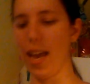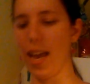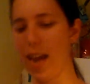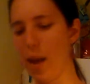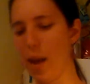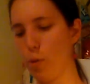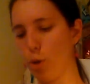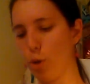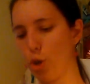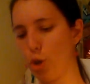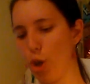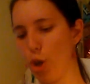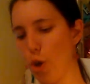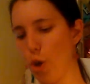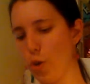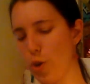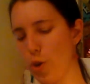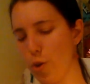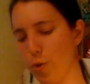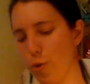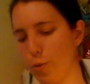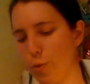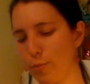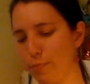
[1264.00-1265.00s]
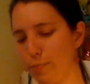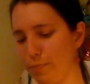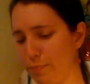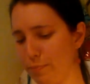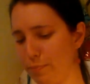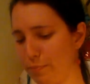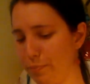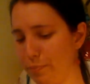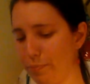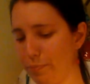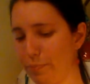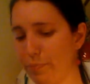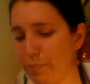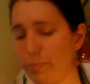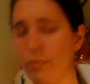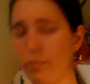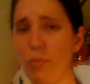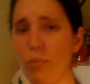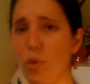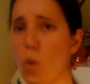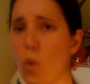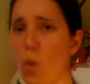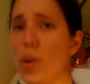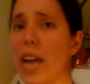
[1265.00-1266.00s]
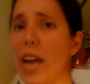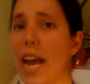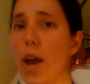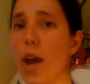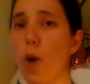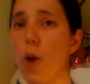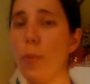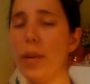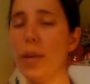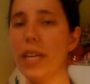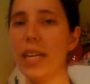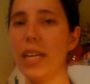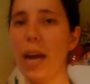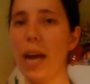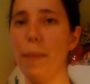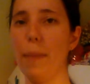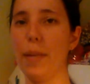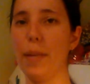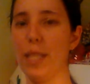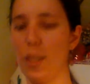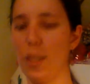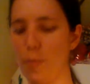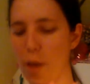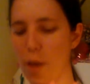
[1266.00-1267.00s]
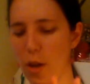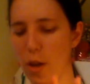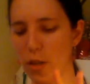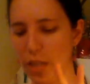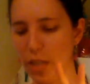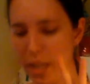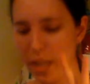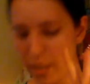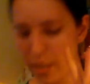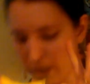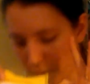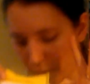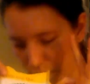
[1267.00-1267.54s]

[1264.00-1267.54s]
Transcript: And I will show you when I opened it up and smelled it.